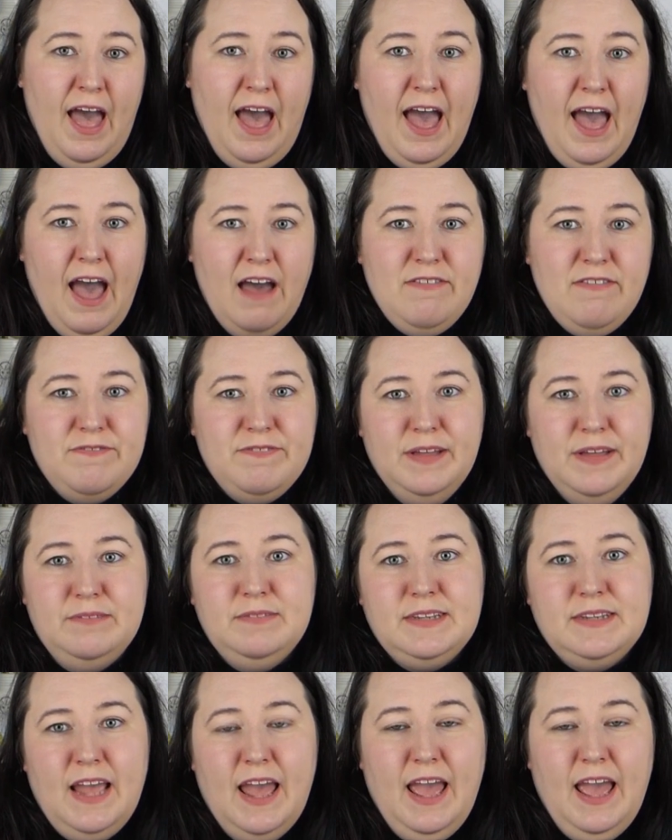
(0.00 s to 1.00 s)
I have
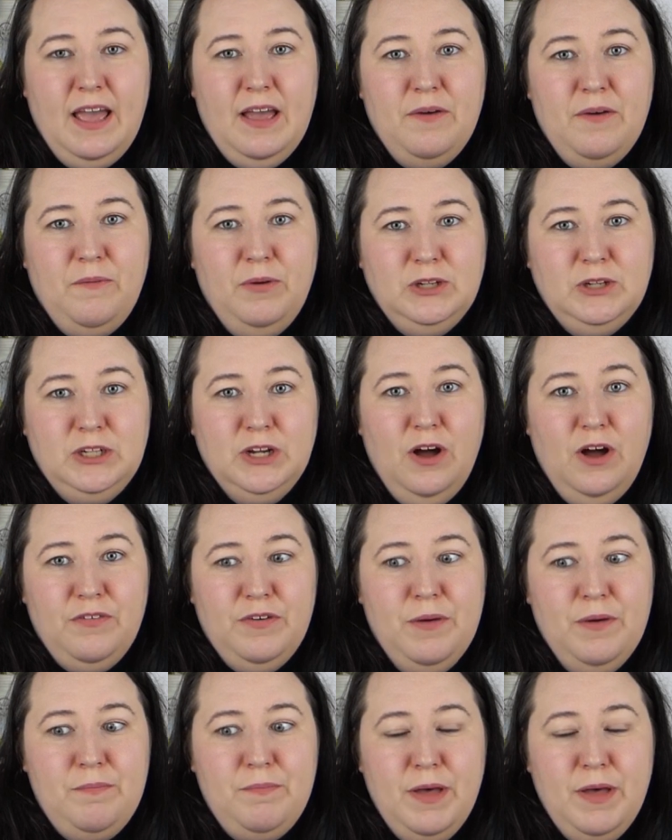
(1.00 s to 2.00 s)
filmed a what she got
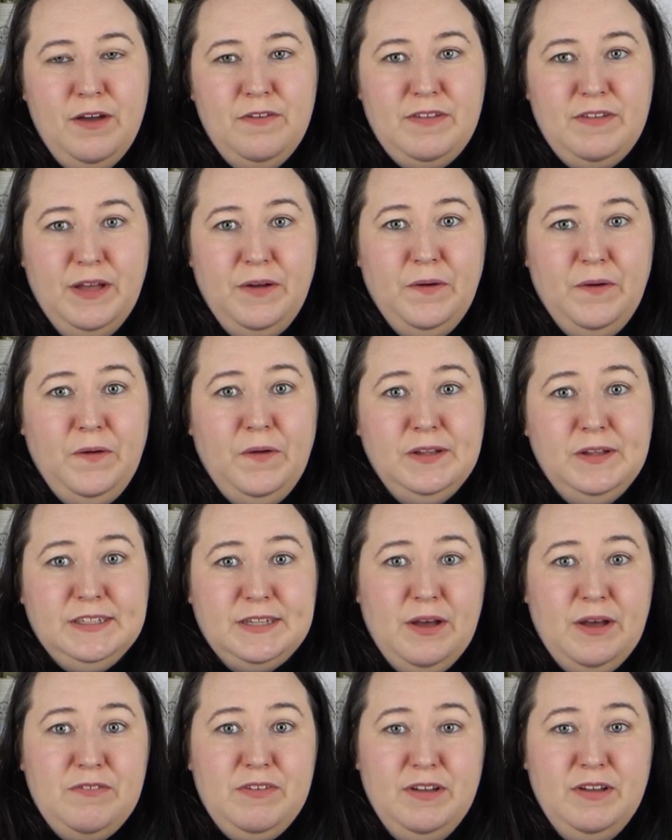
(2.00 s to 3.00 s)
for her birthday haul,
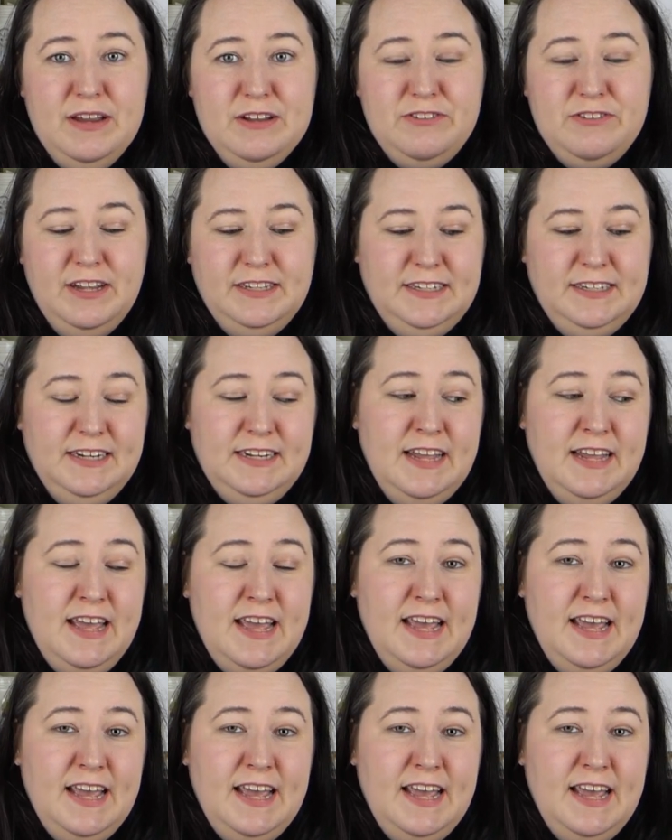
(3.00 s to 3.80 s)
so if you're interested